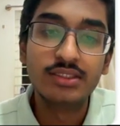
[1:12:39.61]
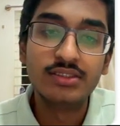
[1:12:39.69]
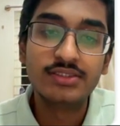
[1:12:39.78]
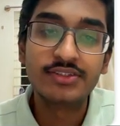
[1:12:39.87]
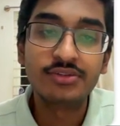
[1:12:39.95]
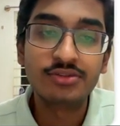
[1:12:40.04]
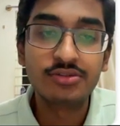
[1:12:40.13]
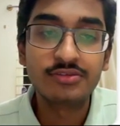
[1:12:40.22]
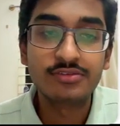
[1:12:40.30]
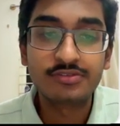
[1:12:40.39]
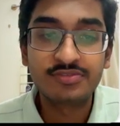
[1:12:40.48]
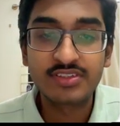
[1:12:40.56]
So
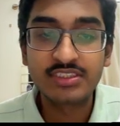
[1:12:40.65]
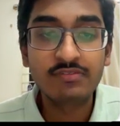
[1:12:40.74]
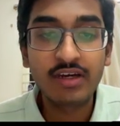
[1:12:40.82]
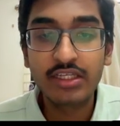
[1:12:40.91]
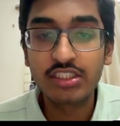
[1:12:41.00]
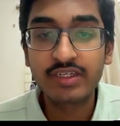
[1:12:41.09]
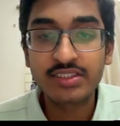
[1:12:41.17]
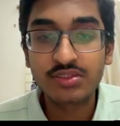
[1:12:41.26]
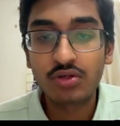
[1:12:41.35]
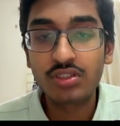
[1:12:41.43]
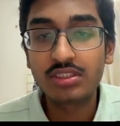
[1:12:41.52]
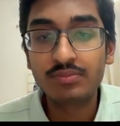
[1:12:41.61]
for some values of
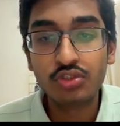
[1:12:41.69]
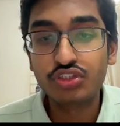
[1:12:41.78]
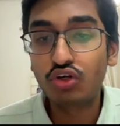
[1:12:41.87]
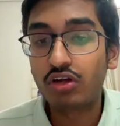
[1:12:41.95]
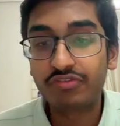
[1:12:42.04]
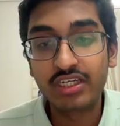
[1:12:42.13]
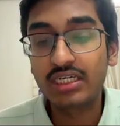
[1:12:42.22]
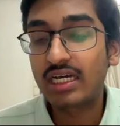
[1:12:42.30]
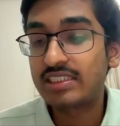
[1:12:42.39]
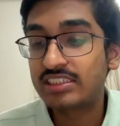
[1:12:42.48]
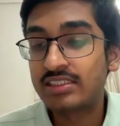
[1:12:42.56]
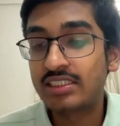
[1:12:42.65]
x0, the most confident
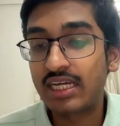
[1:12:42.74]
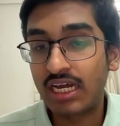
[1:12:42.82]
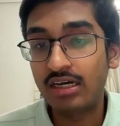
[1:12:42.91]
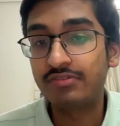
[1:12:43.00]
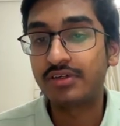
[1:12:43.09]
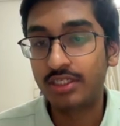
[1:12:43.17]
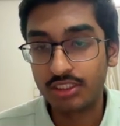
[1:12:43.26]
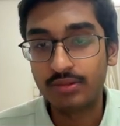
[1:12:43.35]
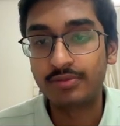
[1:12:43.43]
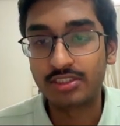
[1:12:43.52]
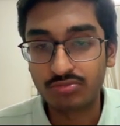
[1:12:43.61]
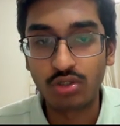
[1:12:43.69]
class doesn't have 100%
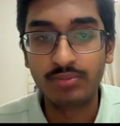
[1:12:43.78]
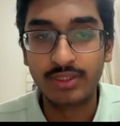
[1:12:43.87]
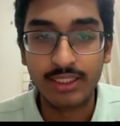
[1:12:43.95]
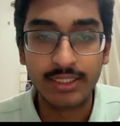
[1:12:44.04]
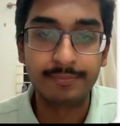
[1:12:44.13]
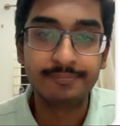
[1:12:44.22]
probability.